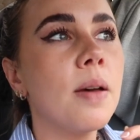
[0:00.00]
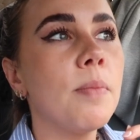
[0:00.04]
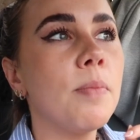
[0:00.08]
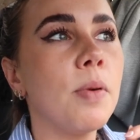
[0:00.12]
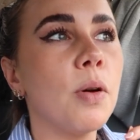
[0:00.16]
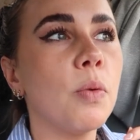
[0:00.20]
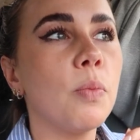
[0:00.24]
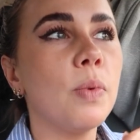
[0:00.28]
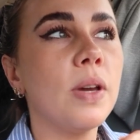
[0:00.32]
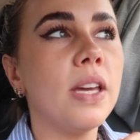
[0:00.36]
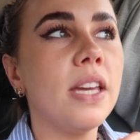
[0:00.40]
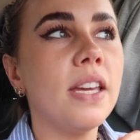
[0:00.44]

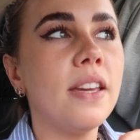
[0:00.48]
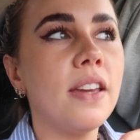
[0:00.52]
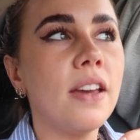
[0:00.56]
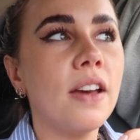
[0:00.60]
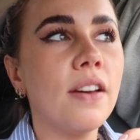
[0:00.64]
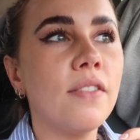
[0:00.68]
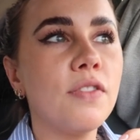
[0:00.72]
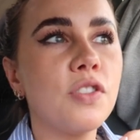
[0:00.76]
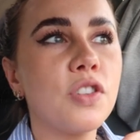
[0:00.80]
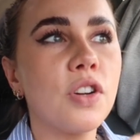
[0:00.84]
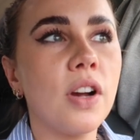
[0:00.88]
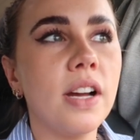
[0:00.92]
But we
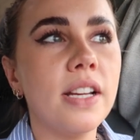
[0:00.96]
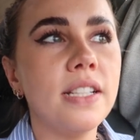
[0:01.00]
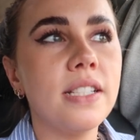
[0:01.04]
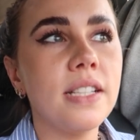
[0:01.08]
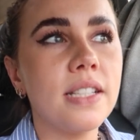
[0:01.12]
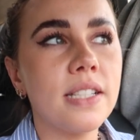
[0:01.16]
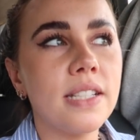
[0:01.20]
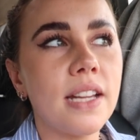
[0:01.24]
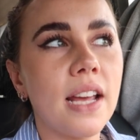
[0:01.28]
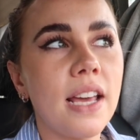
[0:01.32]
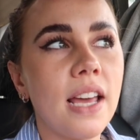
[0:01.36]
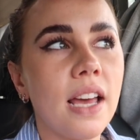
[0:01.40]
have tried to
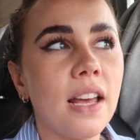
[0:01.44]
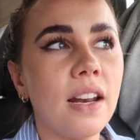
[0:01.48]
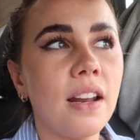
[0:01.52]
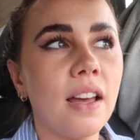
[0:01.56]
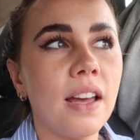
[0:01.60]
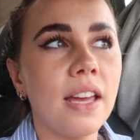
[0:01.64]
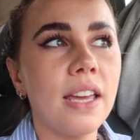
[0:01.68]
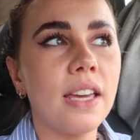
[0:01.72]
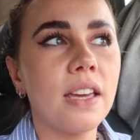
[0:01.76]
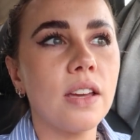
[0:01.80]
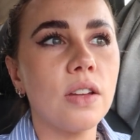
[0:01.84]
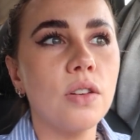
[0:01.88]
stay at
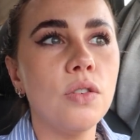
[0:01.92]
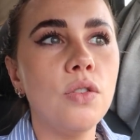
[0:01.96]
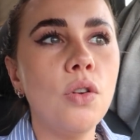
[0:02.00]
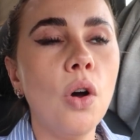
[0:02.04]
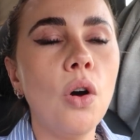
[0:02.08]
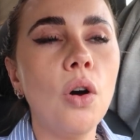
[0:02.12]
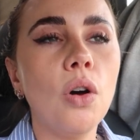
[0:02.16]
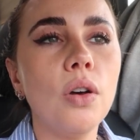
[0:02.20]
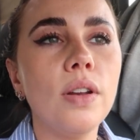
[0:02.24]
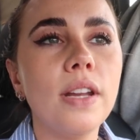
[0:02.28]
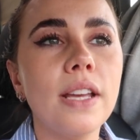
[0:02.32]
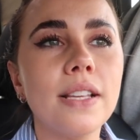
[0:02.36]
like
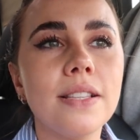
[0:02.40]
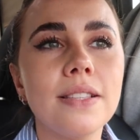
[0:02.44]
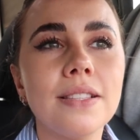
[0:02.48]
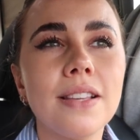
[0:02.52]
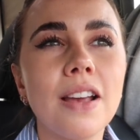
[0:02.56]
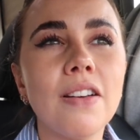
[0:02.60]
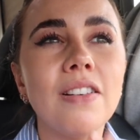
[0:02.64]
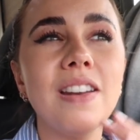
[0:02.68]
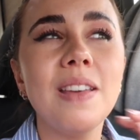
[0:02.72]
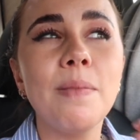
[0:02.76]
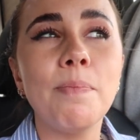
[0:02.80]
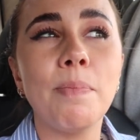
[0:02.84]
not
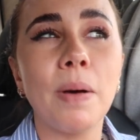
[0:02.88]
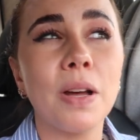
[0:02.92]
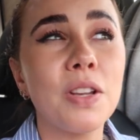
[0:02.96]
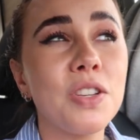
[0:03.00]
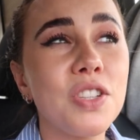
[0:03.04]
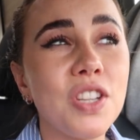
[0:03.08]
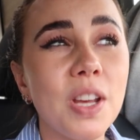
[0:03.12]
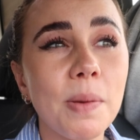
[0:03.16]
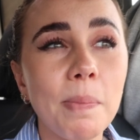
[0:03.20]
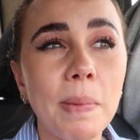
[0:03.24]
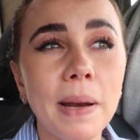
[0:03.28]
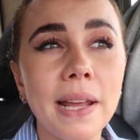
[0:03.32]
necessarily
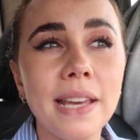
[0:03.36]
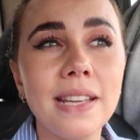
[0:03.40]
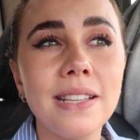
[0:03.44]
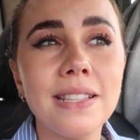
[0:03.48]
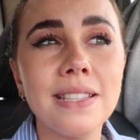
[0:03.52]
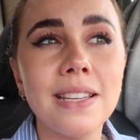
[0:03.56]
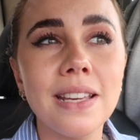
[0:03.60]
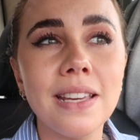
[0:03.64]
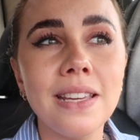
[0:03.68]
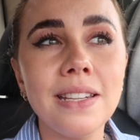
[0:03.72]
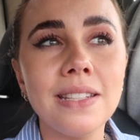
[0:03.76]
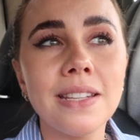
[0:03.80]
budget
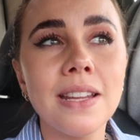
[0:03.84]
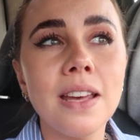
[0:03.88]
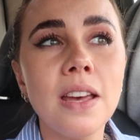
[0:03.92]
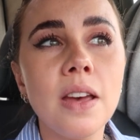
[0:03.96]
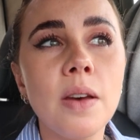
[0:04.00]
places,